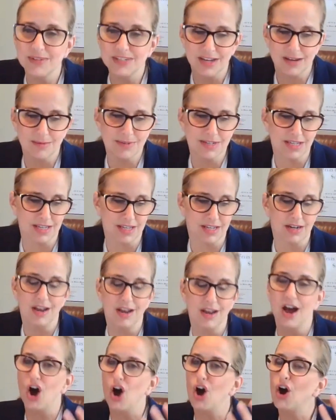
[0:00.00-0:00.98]
and time
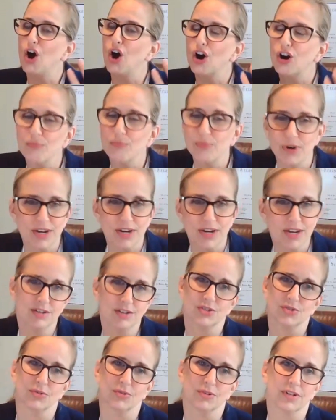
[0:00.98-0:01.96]
again,
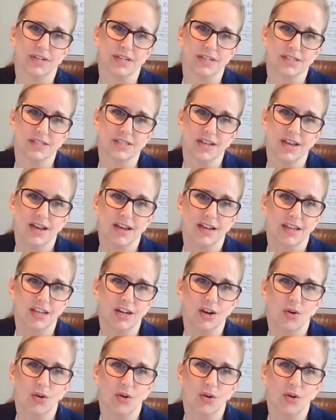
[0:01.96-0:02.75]
heartbreaking stories,